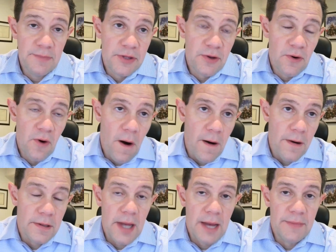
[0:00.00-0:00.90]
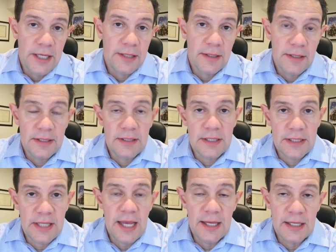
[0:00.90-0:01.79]
but there are, I mean,
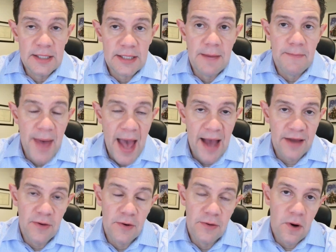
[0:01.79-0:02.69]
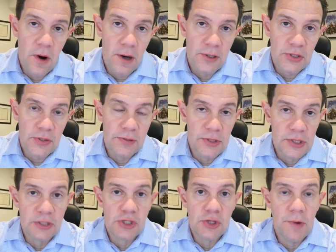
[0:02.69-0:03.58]
taking a step back, though, there are certain
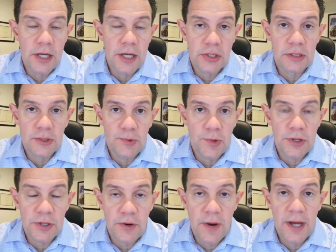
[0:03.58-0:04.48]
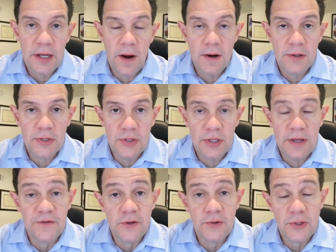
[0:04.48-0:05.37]
situations where the credit cards,
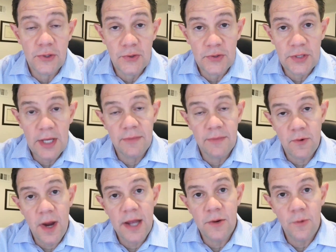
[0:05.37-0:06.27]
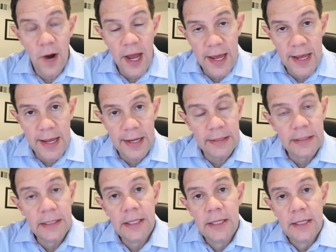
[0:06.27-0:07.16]
if you use them the right way,
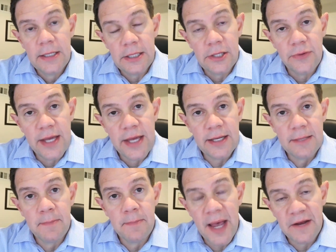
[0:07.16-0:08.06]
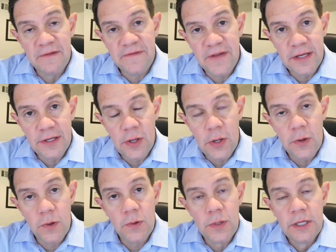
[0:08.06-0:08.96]
you know, they can benefit
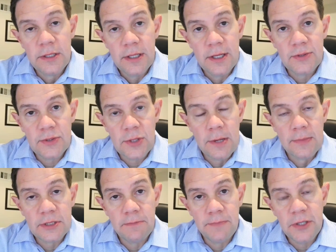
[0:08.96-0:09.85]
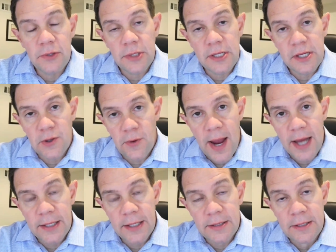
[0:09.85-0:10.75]
you in terms of building
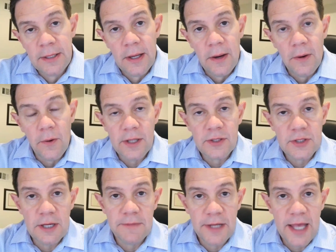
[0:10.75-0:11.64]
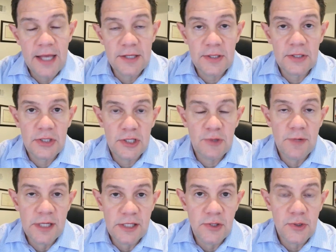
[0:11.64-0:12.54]
credit or in some cases just
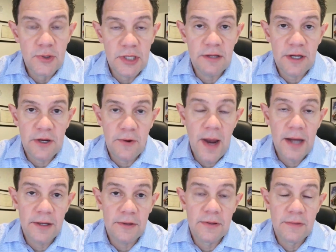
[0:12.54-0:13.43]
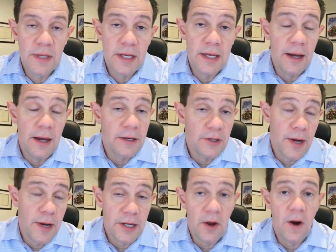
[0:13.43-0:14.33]
reducing the credit uh,
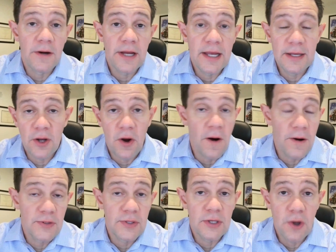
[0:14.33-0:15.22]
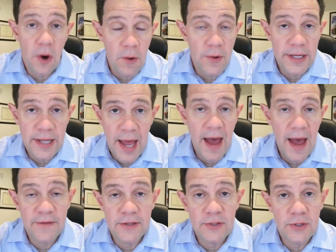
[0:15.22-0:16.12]
credit card cards that you already
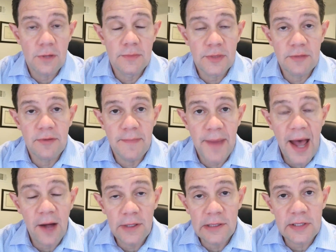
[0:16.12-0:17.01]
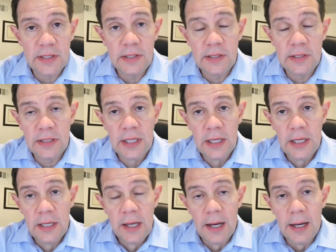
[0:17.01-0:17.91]
have in terms of the balances.
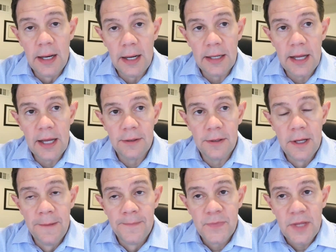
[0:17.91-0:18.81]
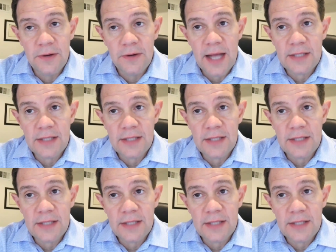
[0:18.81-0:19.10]
Uh, and you know,